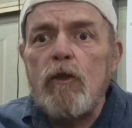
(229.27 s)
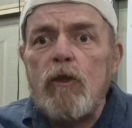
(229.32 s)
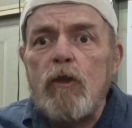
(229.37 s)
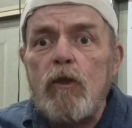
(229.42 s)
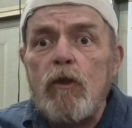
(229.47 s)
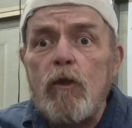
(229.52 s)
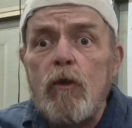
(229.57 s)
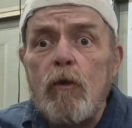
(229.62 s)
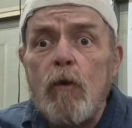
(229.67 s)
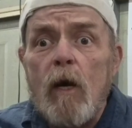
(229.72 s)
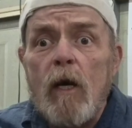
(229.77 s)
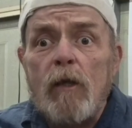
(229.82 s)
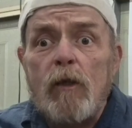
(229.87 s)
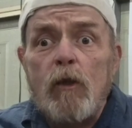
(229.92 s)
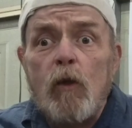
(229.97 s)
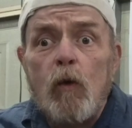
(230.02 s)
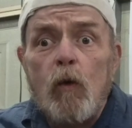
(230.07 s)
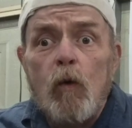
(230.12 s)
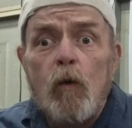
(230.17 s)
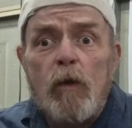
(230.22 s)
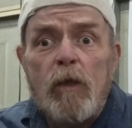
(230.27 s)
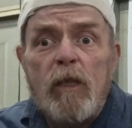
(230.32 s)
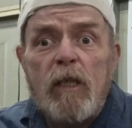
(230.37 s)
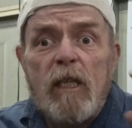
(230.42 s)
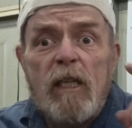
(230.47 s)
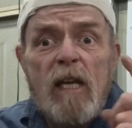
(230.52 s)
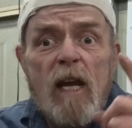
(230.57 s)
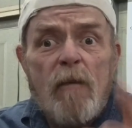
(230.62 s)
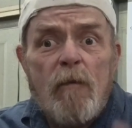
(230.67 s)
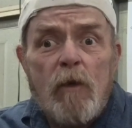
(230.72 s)
you a tool that you
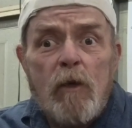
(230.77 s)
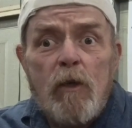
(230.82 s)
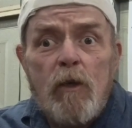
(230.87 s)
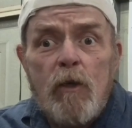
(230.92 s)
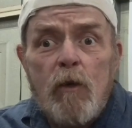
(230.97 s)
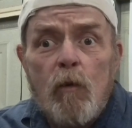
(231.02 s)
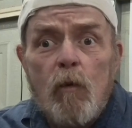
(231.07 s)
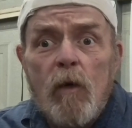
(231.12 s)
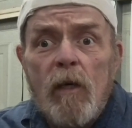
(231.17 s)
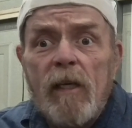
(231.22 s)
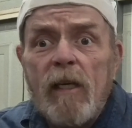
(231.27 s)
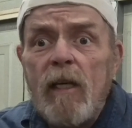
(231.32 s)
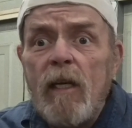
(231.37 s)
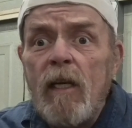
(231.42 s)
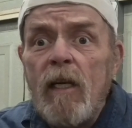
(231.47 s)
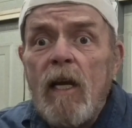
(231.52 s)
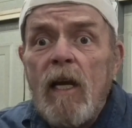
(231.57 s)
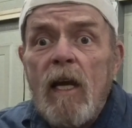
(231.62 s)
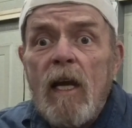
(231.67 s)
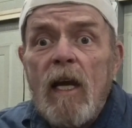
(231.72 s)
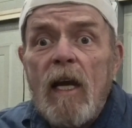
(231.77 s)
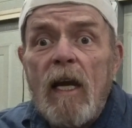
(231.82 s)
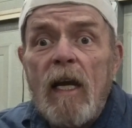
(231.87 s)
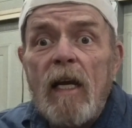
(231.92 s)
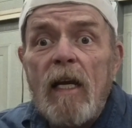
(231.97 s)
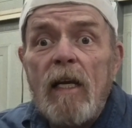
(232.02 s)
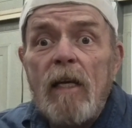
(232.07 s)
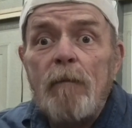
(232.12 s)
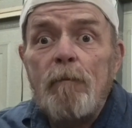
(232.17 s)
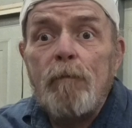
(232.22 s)
never knew you wanted,
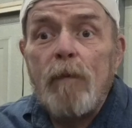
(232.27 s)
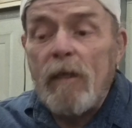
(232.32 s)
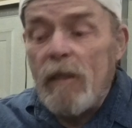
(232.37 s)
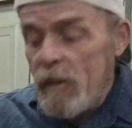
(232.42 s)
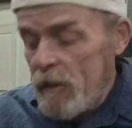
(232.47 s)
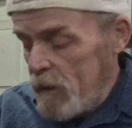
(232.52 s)
but